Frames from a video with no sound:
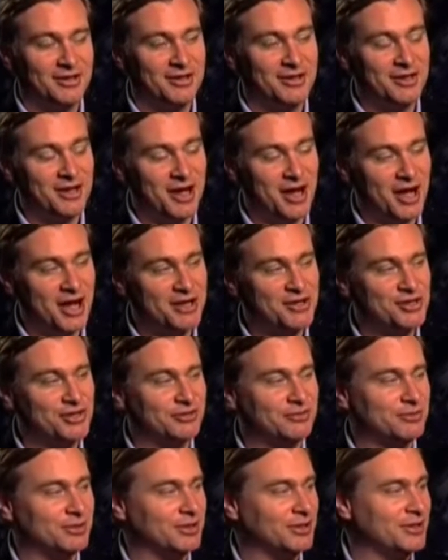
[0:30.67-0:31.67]
Yeah, I should
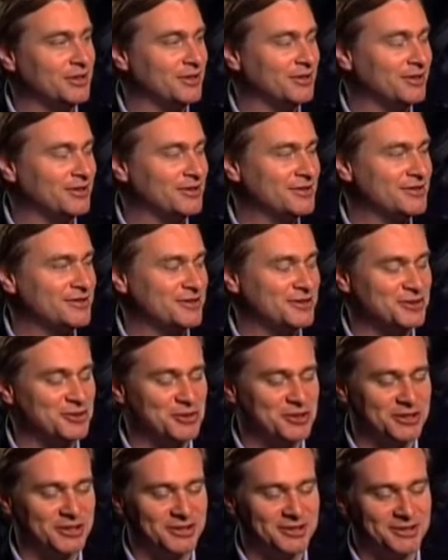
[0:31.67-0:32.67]
really start
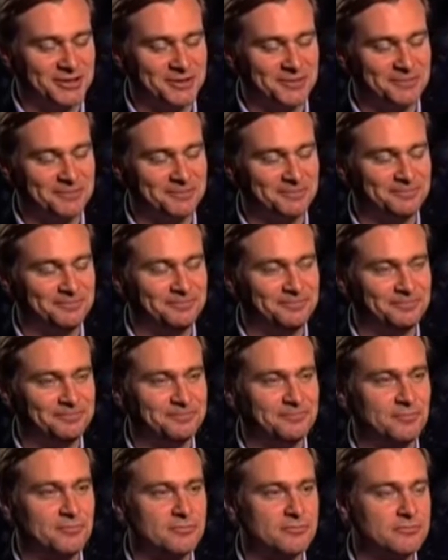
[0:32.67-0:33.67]
doing that.
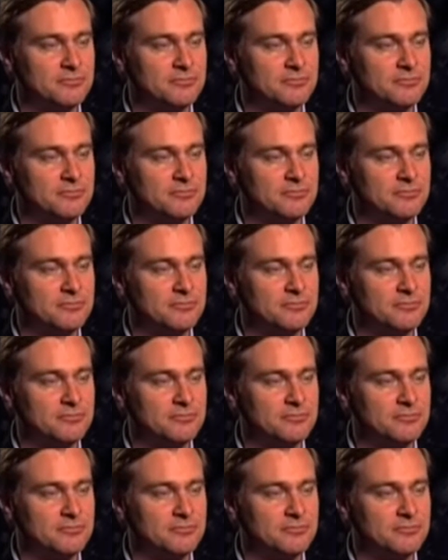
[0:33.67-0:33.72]
Yeah.